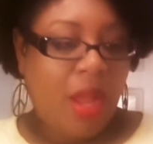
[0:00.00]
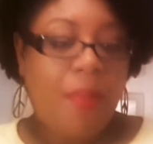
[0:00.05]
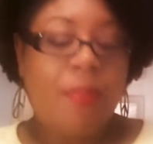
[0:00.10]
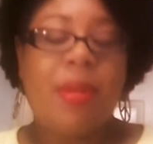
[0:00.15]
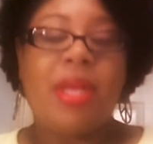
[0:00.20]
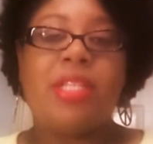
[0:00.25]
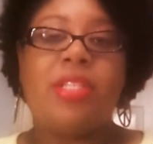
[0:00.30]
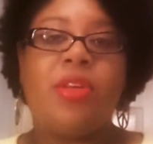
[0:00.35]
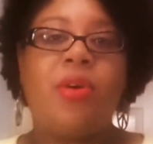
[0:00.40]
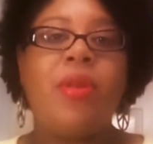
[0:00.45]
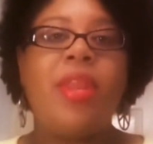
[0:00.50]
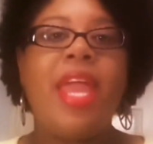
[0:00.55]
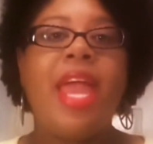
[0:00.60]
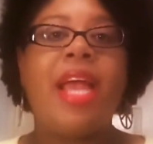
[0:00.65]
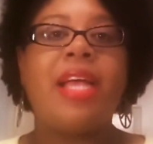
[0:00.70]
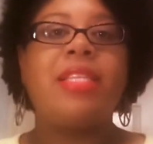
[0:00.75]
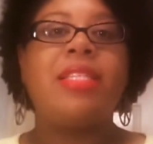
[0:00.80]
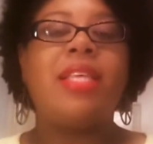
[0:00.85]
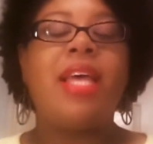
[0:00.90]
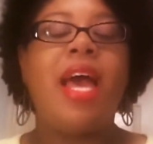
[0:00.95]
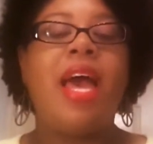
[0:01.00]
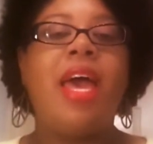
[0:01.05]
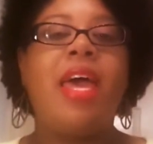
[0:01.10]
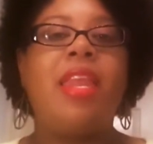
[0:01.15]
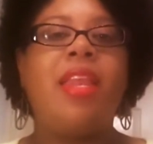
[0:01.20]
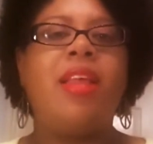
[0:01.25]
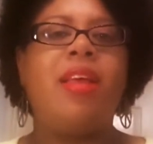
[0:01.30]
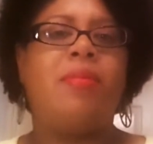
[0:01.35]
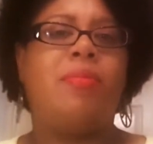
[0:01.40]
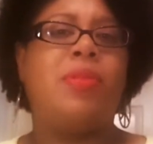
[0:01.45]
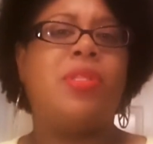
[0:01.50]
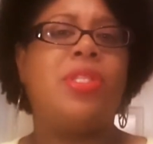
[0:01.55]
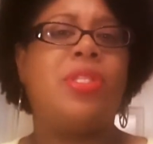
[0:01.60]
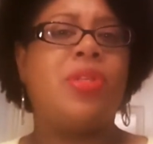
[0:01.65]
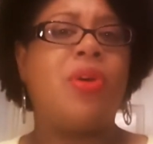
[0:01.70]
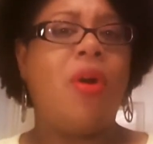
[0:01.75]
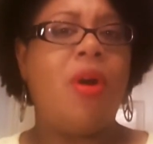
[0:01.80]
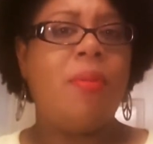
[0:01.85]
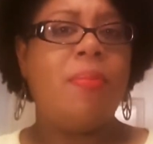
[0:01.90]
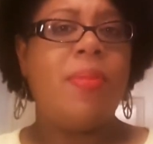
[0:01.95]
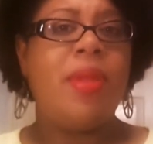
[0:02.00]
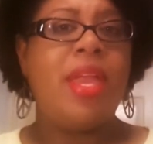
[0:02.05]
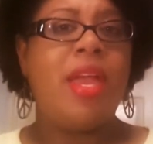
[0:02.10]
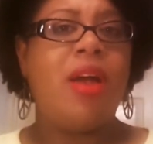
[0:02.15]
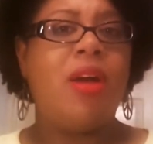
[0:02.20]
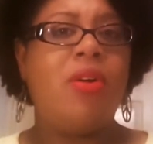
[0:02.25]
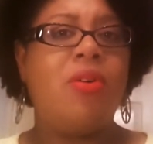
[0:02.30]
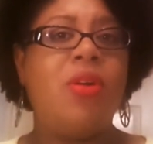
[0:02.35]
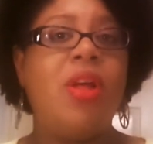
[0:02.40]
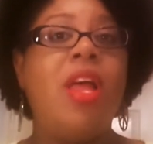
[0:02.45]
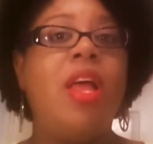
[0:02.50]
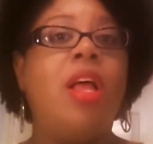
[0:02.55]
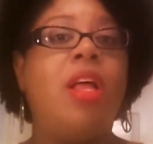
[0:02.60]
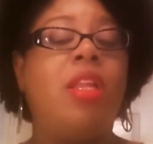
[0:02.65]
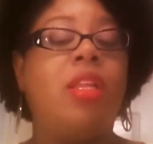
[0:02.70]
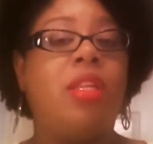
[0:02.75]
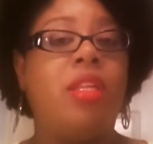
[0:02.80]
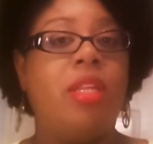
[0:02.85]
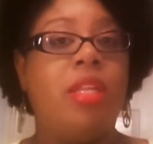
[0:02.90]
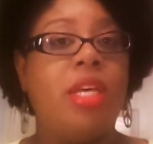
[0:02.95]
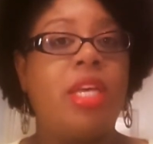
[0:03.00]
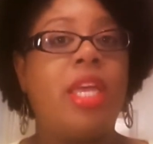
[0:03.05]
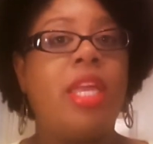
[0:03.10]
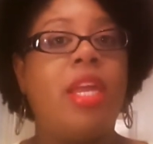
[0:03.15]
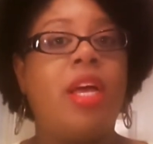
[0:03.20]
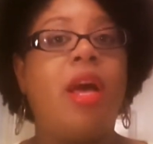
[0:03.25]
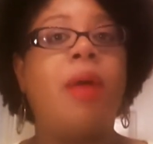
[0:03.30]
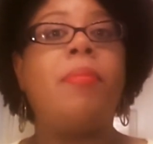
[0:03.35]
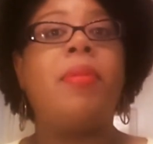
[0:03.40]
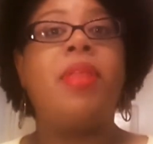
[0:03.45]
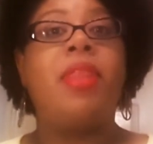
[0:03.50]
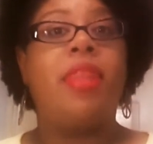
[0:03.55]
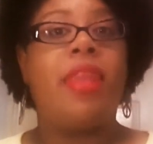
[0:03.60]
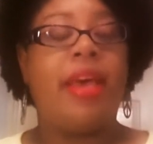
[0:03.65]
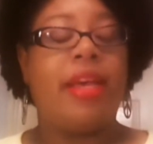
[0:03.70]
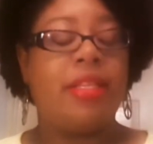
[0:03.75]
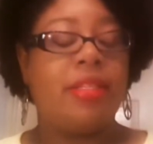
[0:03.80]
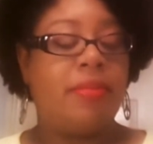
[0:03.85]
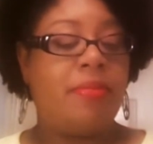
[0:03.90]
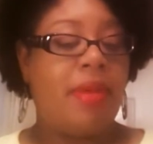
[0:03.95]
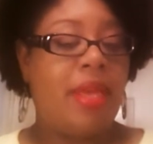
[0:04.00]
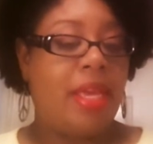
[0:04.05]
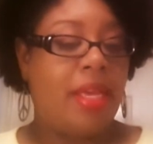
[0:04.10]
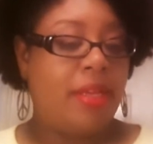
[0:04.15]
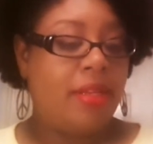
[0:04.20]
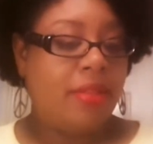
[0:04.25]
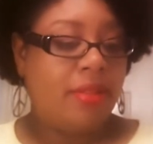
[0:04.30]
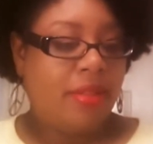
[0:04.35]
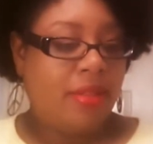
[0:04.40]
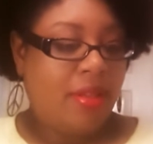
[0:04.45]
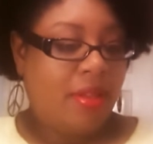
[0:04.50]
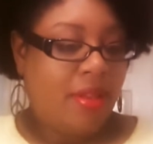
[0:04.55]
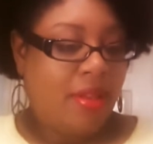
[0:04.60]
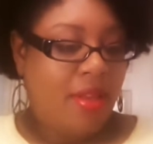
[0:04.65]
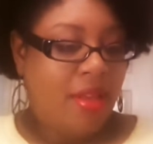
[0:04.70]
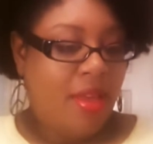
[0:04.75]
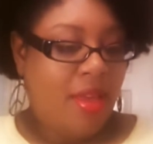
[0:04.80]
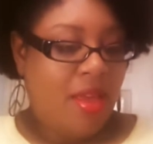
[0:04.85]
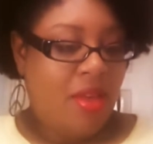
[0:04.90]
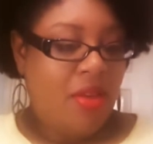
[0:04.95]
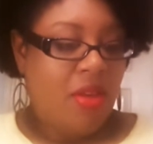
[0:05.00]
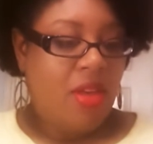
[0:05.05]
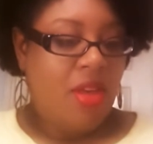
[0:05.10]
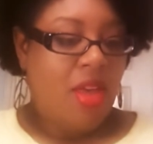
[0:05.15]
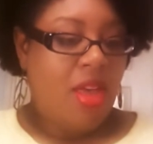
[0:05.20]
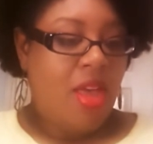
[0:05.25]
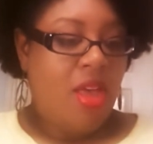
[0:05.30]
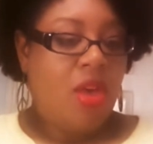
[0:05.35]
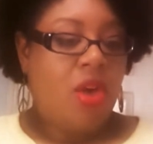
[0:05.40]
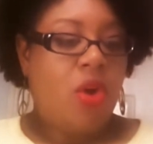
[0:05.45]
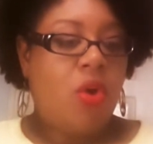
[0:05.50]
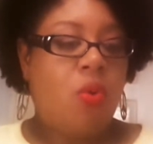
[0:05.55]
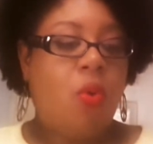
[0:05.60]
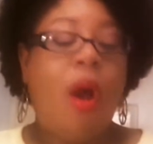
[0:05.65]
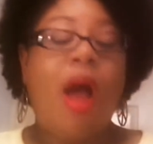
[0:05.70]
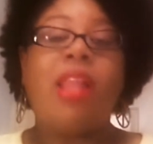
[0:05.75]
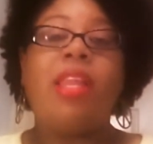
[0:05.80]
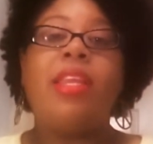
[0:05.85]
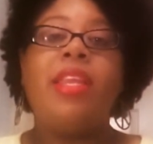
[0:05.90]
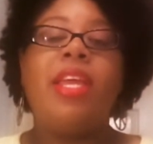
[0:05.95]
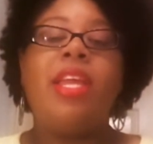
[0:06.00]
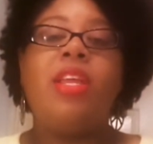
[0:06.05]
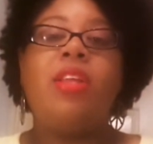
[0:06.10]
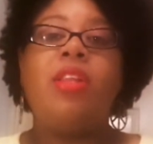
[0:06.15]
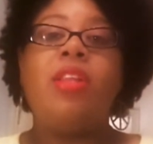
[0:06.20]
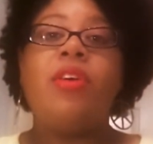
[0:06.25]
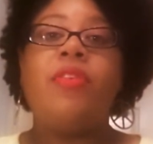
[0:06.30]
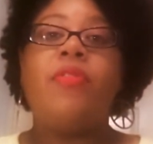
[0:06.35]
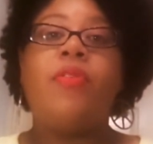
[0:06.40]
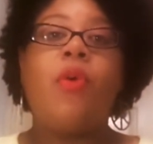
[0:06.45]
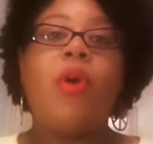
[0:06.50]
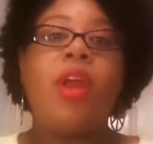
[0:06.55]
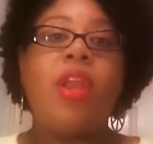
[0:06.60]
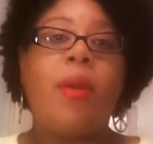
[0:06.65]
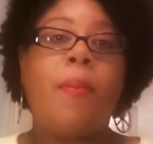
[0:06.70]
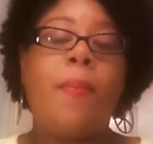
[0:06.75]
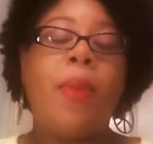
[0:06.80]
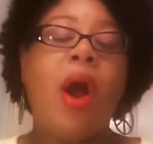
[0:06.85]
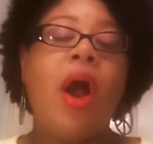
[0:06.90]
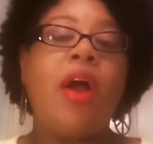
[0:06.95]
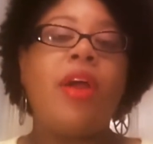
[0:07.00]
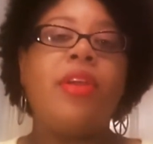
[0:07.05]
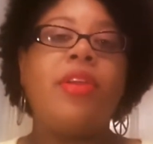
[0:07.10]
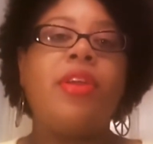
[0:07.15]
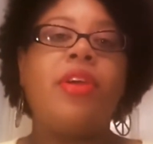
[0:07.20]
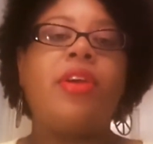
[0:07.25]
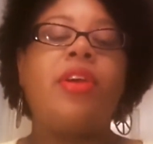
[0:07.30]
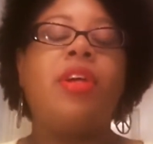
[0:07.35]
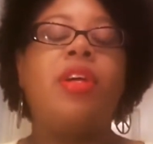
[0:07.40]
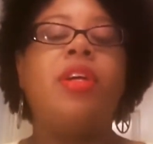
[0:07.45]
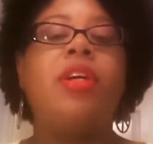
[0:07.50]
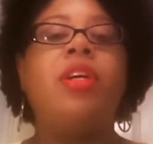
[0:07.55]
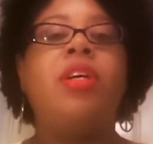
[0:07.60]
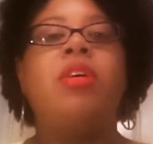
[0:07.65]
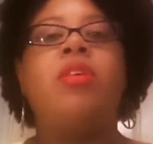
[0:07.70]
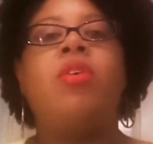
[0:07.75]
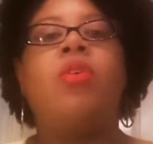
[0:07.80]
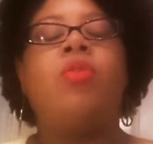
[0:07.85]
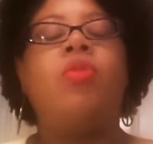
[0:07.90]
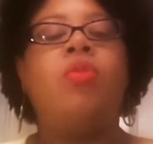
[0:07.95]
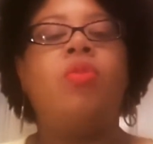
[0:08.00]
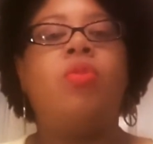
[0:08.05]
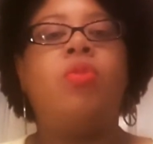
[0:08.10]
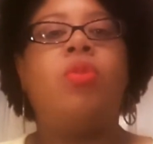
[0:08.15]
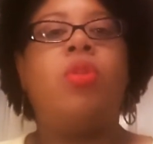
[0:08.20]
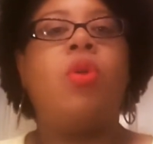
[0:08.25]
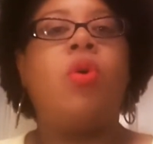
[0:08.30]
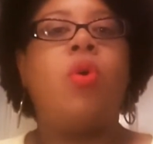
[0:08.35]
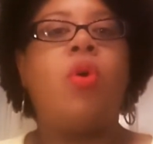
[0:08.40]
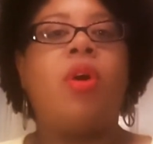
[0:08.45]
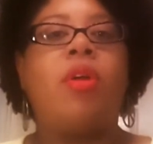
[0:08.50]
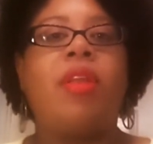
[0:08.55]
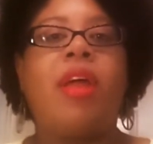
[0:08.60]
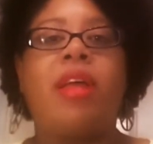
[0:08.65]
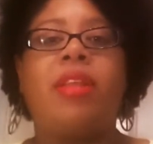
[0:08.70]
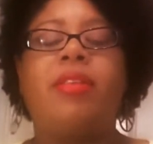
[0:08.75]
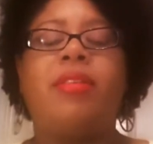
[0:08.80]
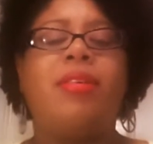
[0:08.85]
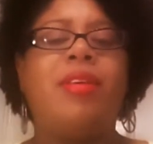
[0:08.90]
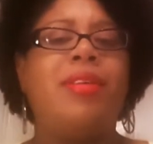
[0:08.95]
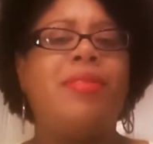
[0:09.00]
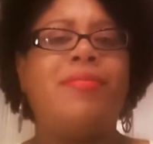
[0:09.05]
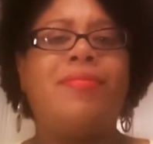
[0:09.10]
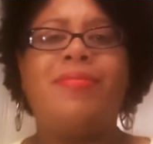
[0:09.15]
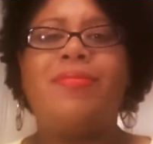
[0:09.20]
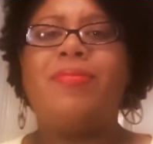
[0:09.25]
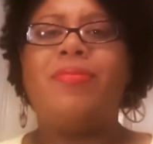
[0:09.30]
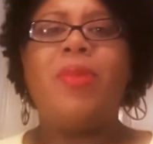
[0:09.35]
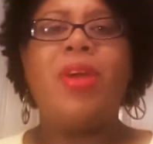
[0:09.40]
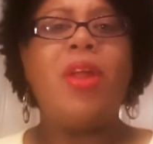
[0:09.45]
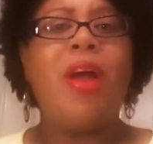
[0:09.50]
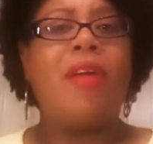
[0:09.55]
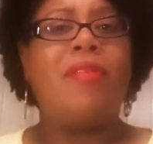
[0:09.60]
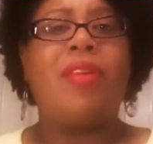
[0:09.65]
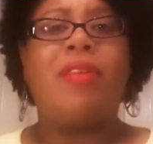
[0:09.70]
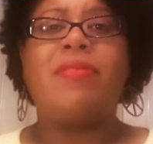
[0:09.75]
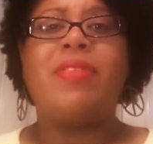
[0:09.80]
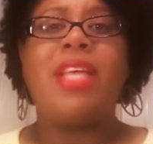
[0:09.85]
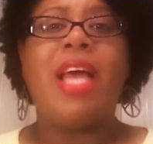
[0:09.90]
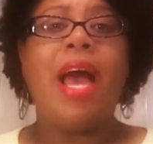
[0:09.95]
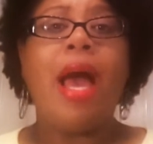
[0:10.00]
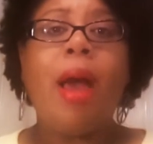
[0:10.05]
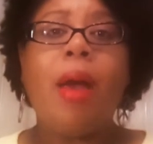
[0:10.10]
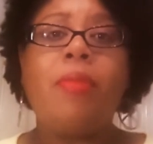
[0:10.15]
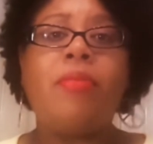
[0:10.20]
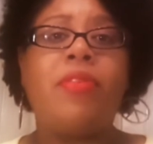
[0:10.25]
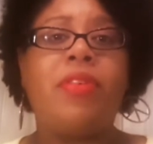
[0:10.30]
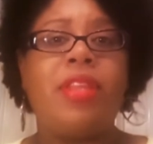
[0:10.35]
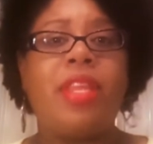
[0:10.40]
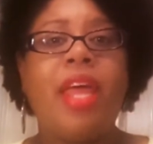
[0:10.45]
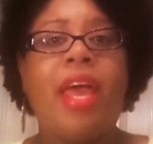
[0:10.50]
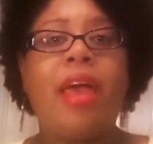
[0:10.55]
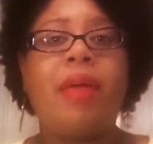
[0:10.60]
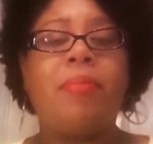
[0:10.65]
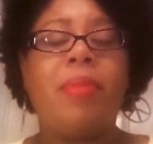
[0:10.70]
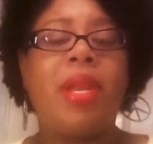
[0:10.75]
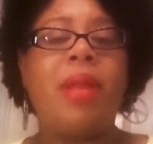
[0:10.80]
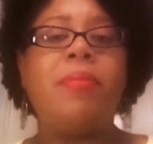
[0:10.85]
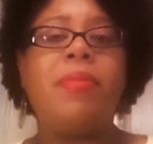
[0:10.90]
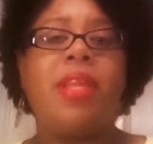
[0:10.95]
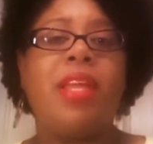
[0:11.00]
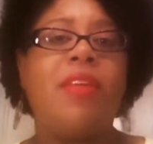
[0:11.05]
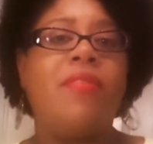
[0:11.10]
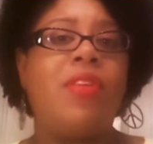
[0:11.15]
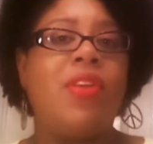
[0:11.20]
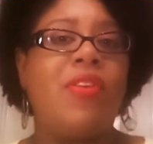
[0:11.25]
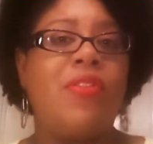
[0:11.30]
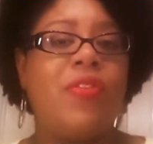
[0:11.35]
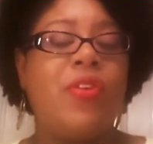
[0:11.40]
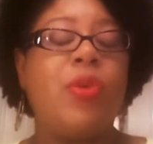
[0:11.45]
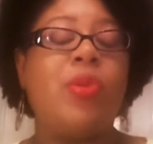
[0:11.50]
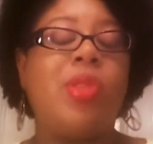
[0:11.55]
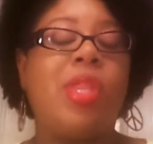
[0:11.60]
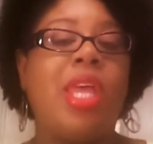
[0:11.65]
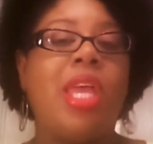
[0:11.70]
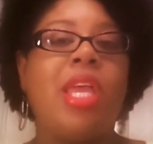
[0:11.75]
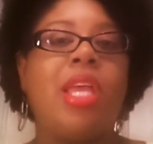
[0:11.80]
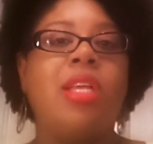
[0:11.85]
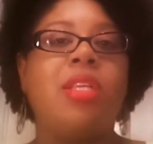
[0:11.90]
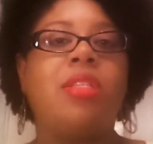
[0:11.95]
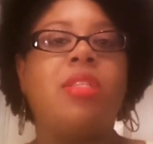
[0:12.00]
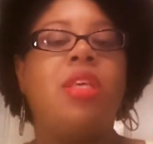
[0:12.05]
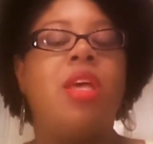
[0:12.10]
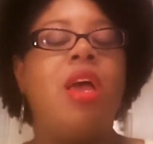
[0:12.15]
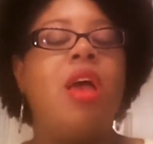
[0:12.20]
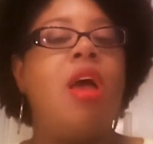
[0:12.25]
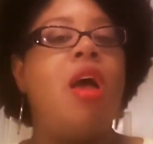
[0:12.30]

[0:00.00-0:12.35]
My zodiac sign, I'm a Scorpio. Look it up. That's me. Quality you look for in a partner. Oh, Lord. We don't have enough time for that, but I'm going to give you a few things.